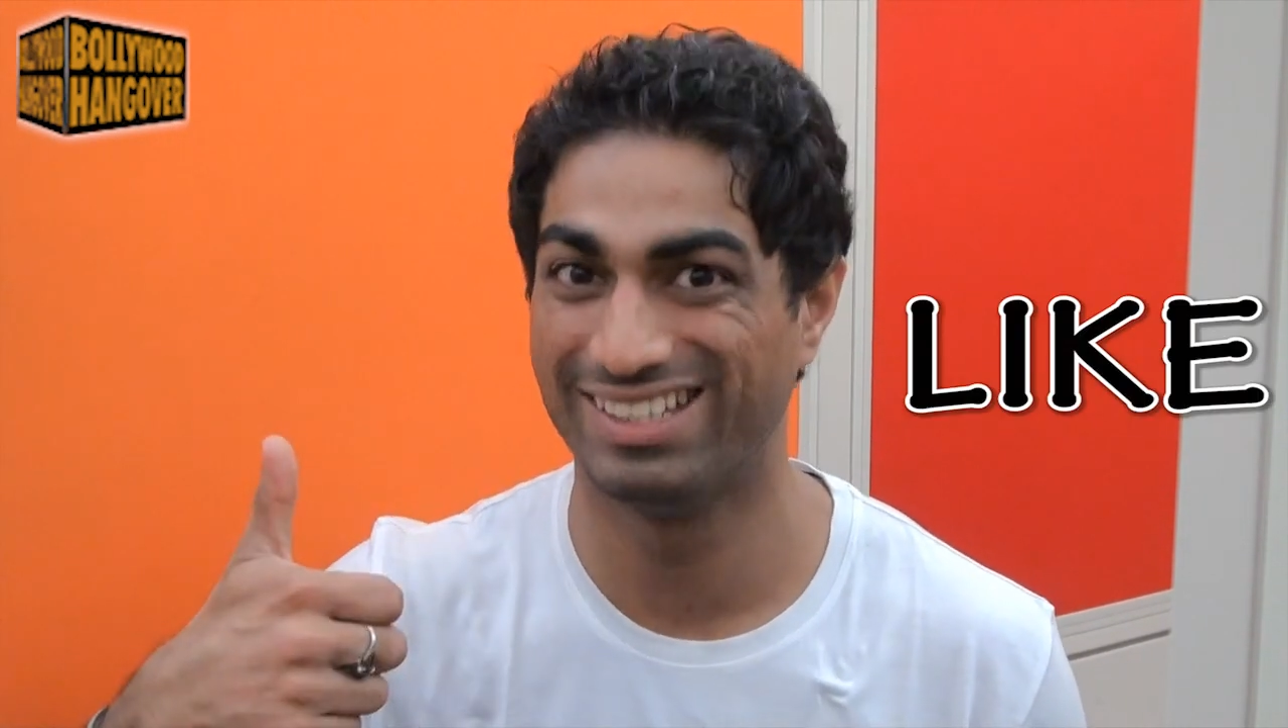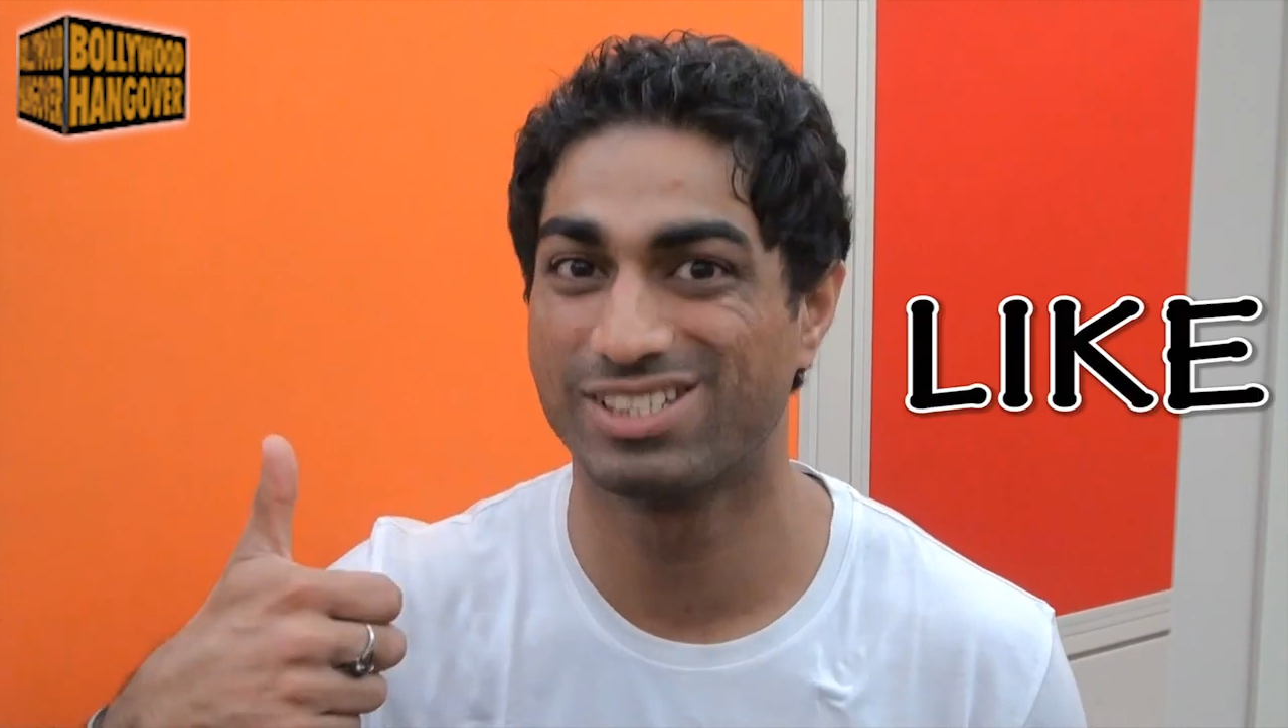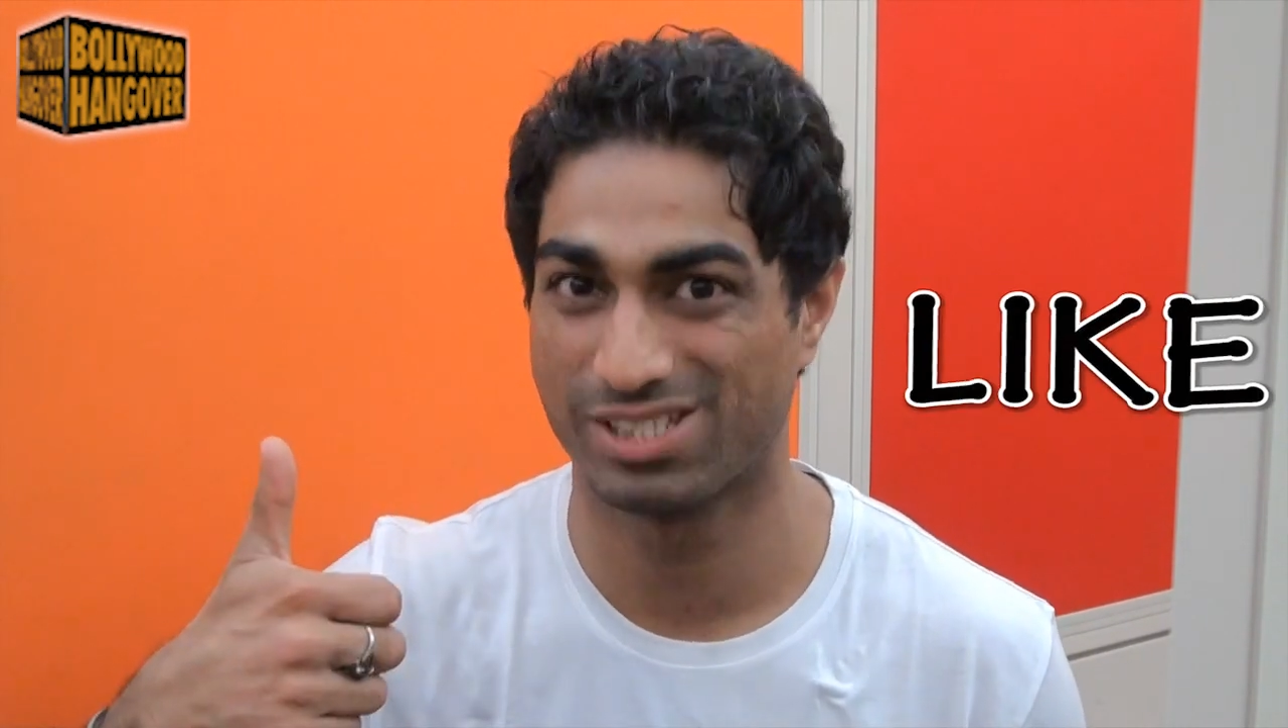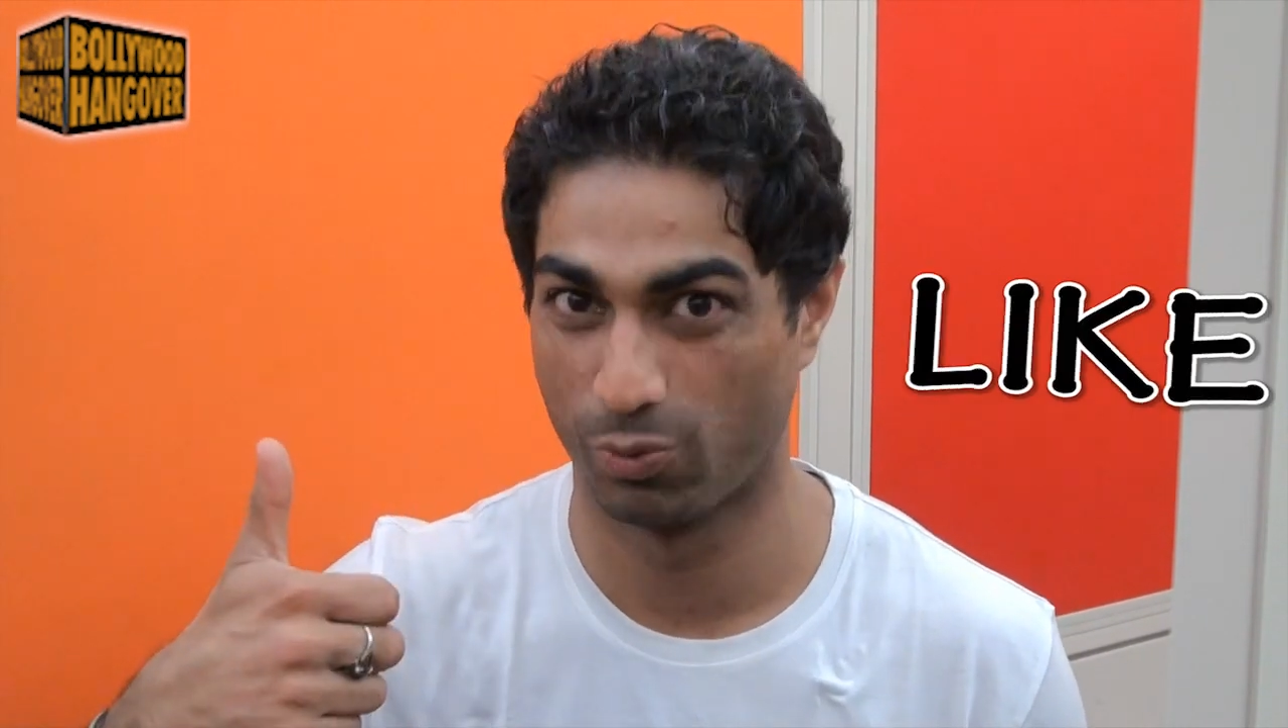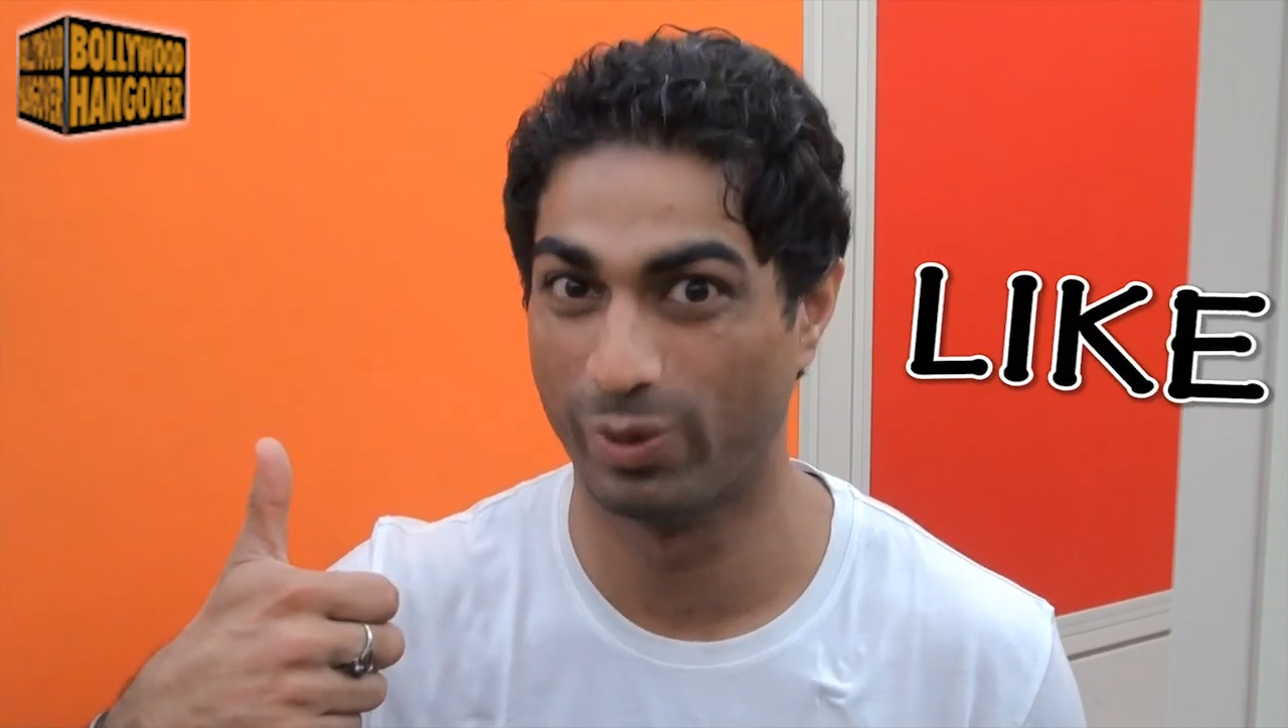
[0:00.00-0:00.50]

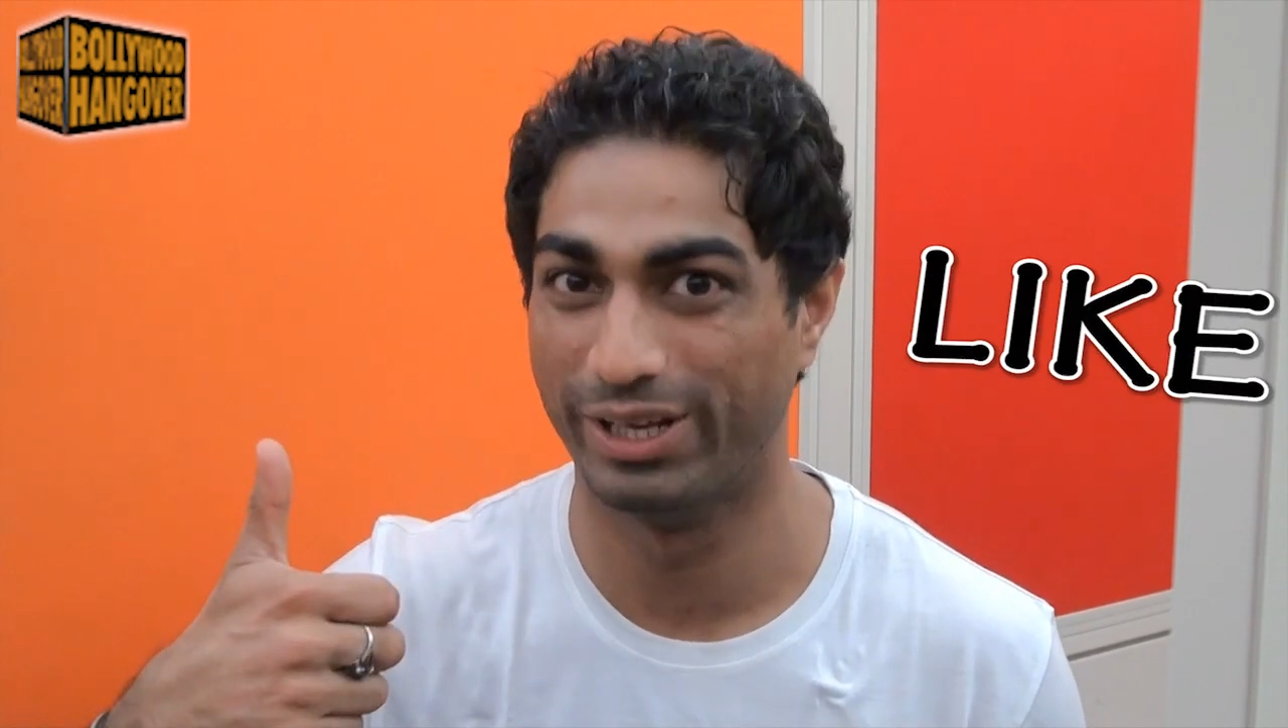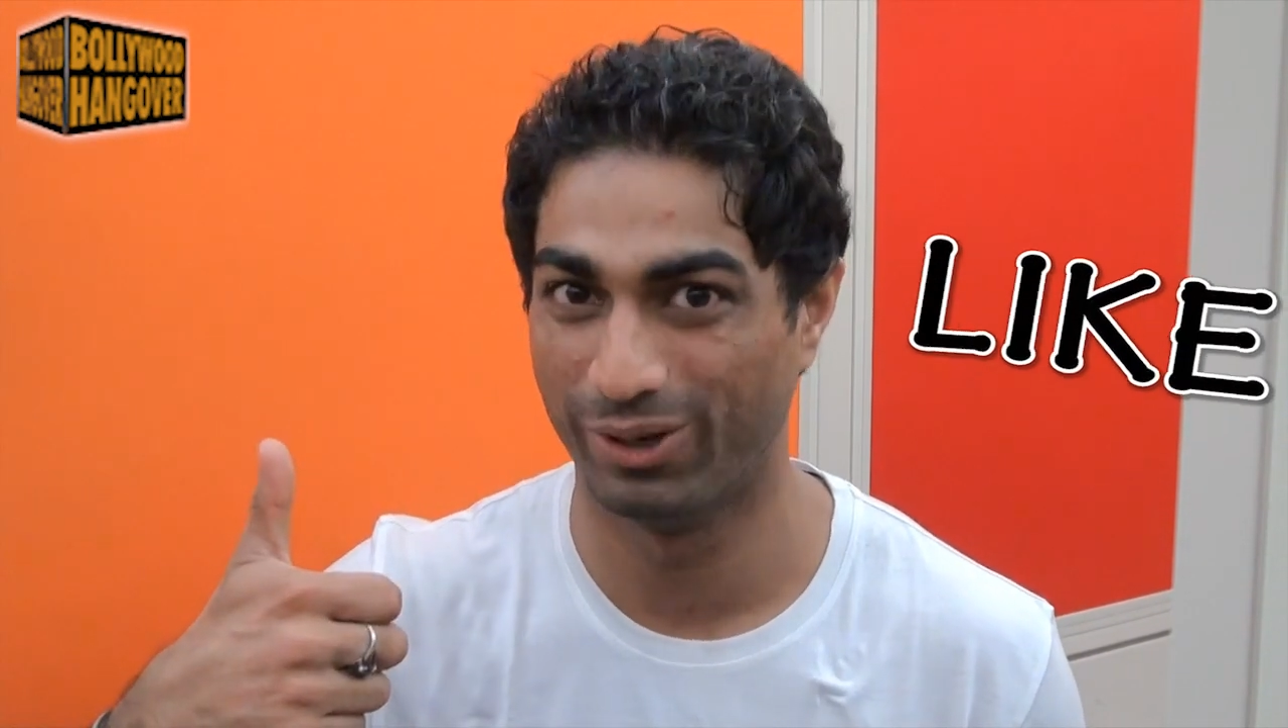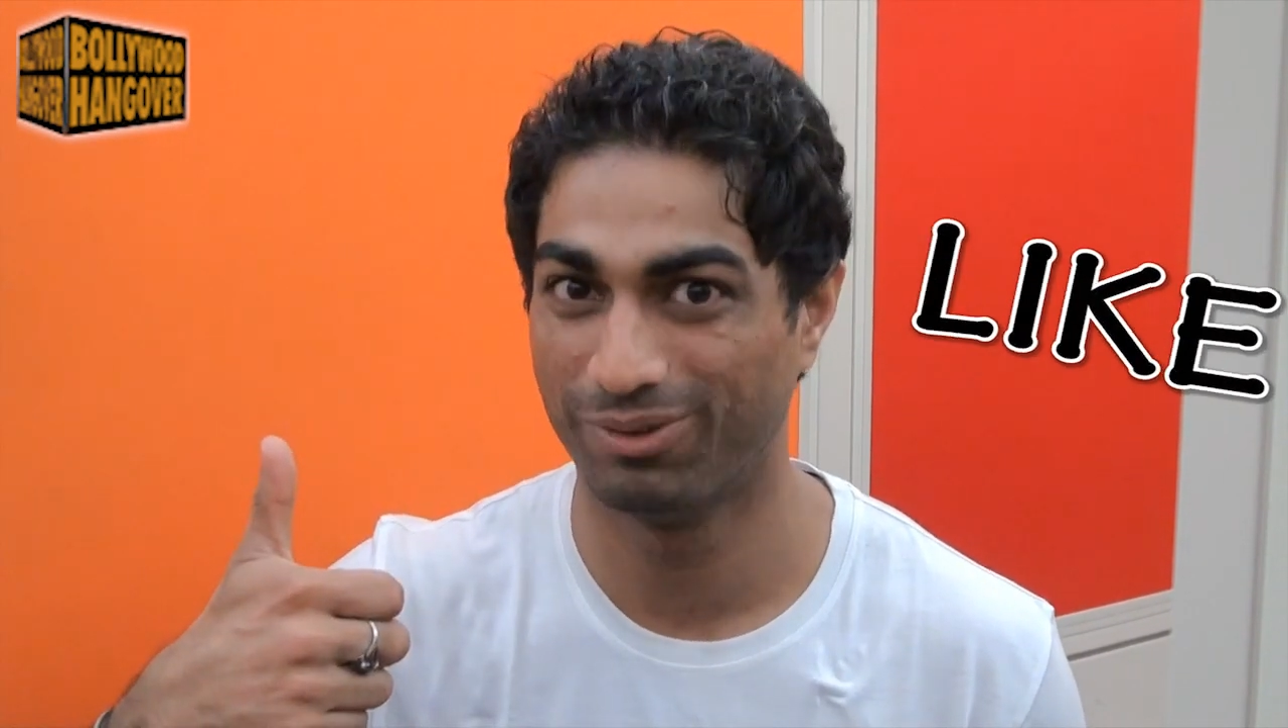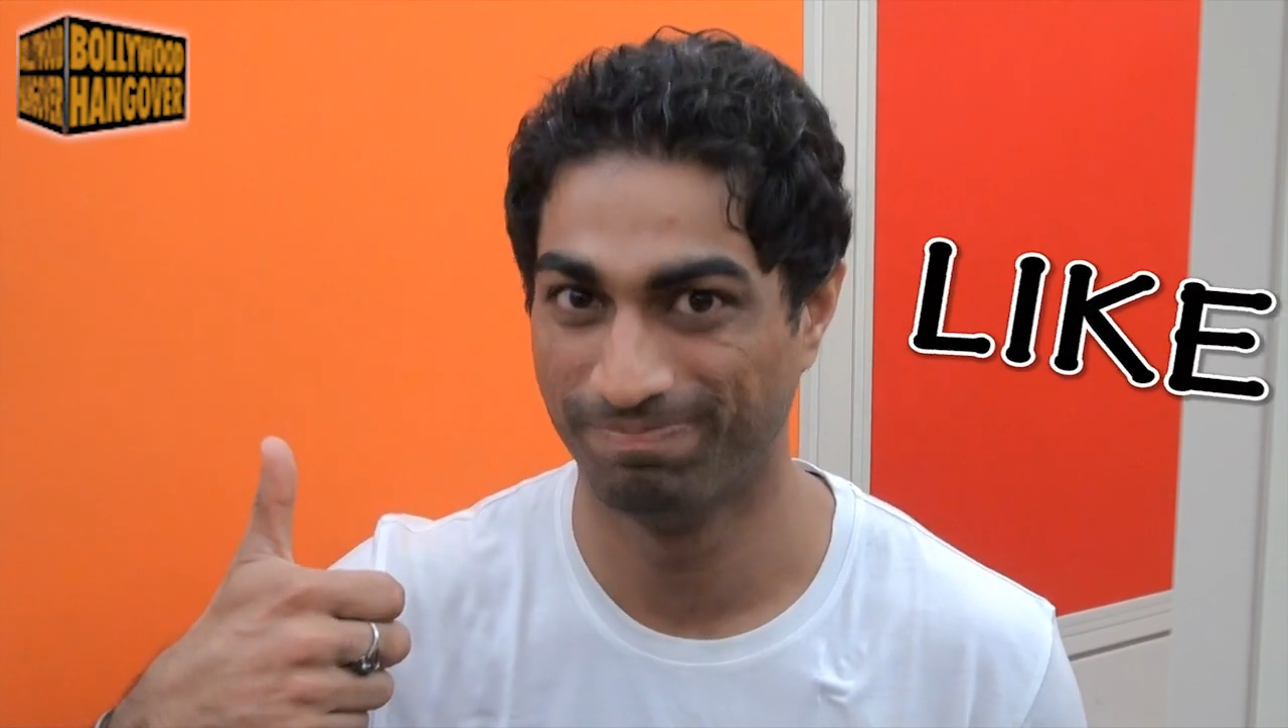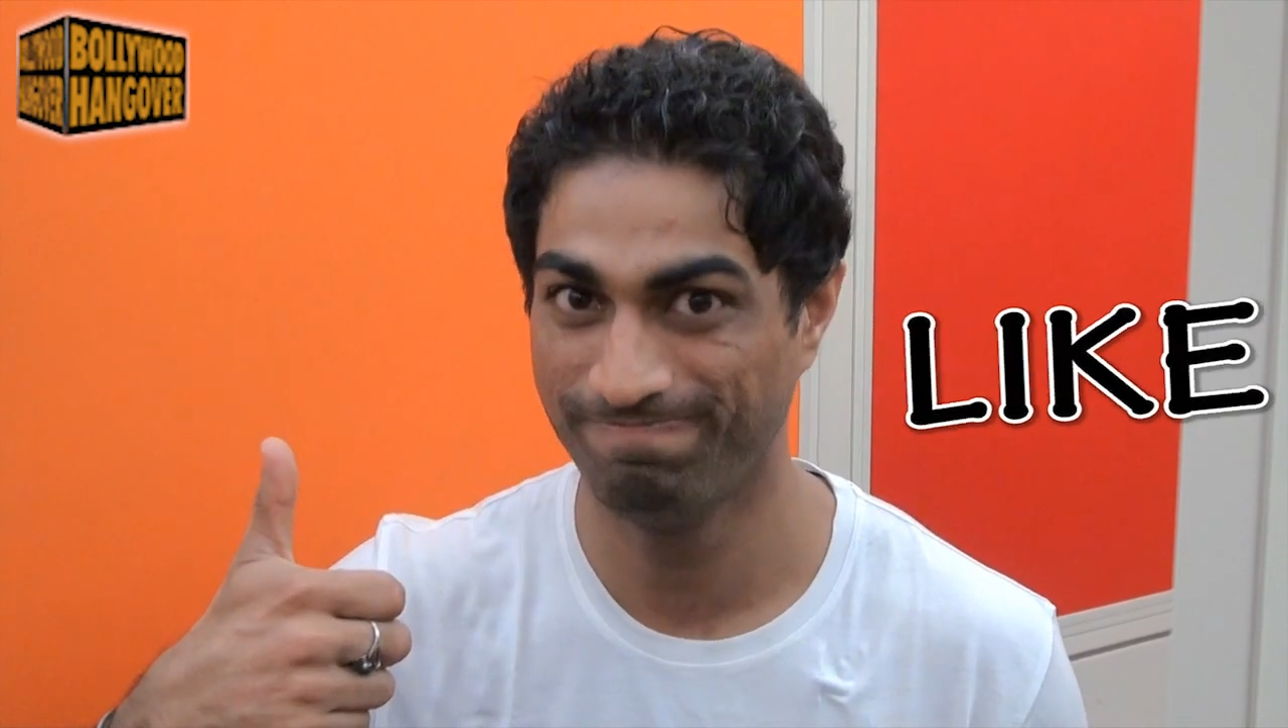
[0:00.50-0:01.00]
this video.